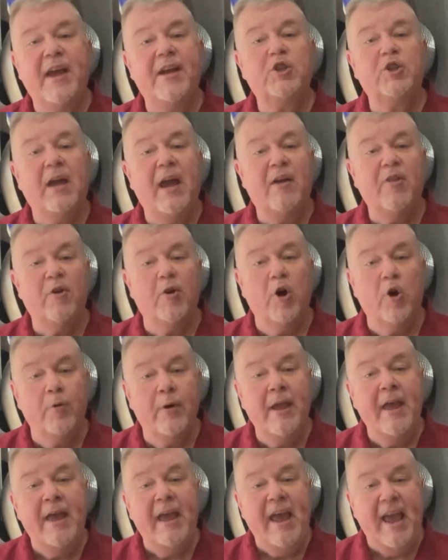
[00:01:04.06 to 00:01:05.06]
actually had their
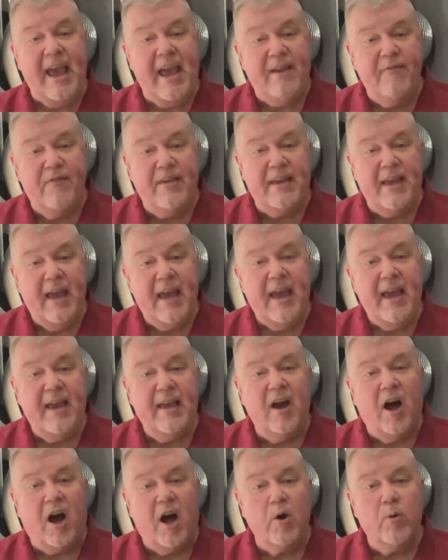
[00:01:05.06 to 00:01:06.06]
own
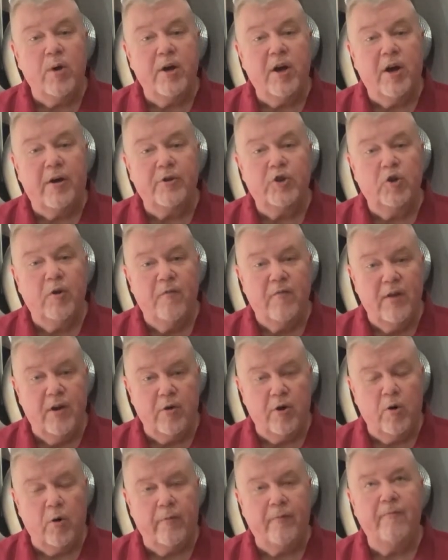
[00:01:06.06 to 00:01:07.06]
AVA, agricultural
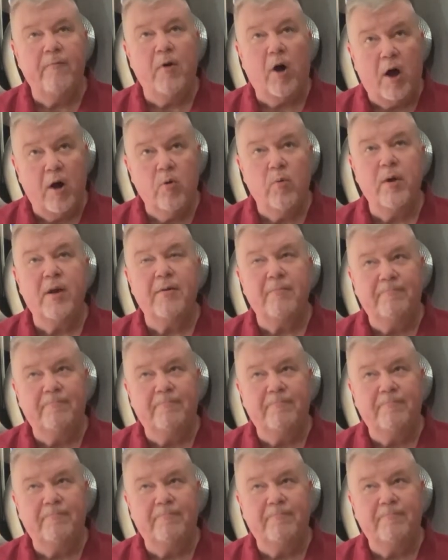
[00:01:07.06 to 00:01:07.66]
viticultural